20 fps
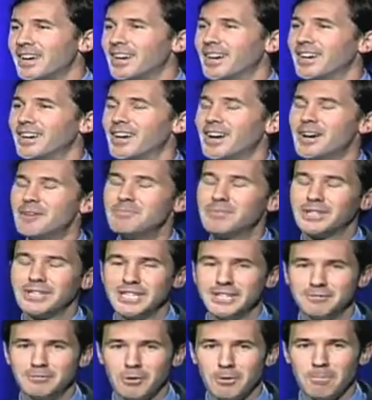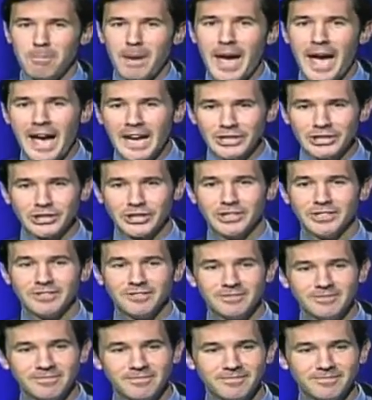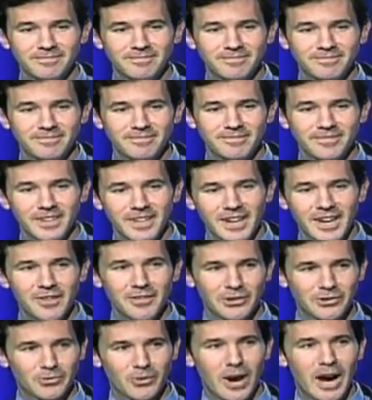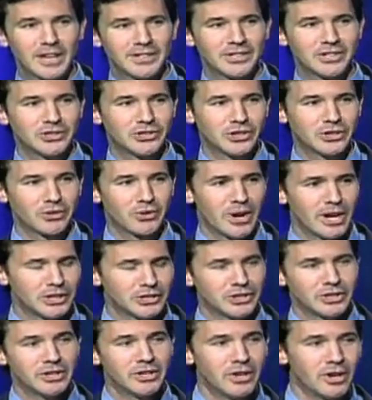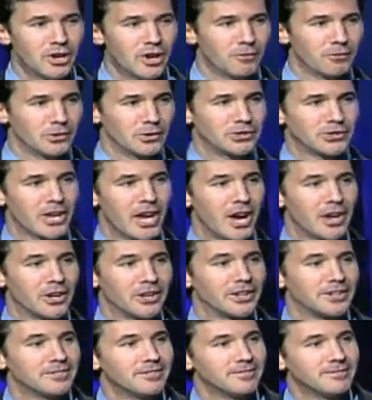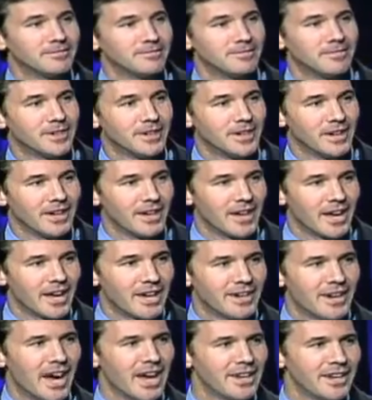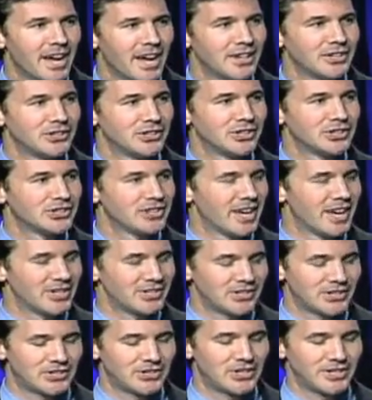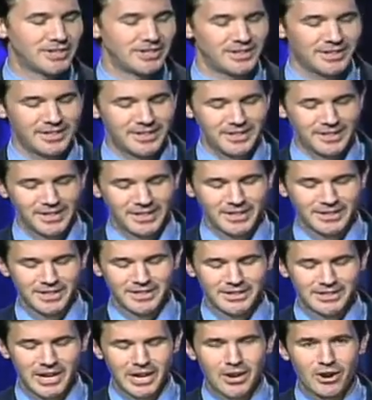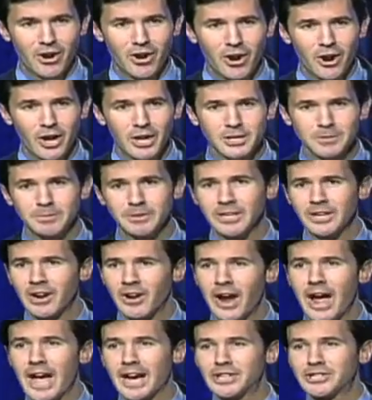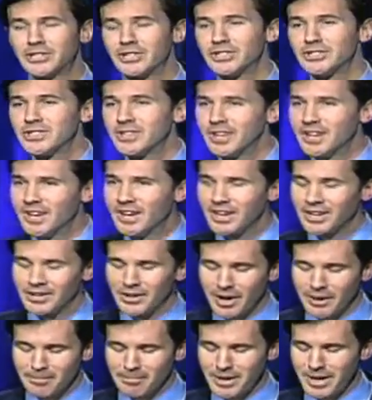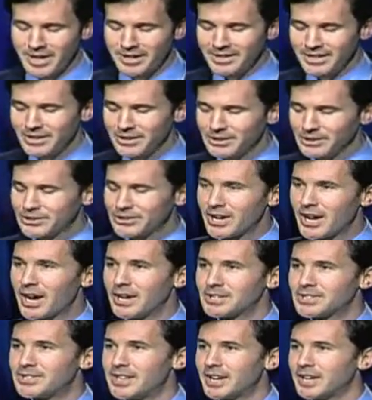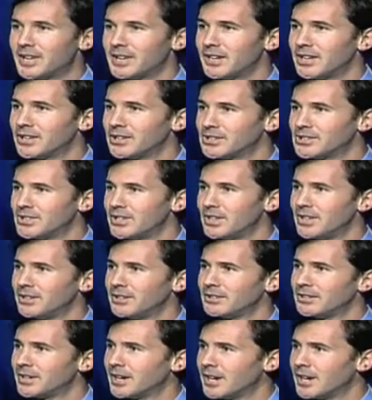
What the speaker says: an unbelievable passion in this rising generation for scouting. And not just inside our hearts, but in our actions. You know, I've met Eagle Scouts taking inner city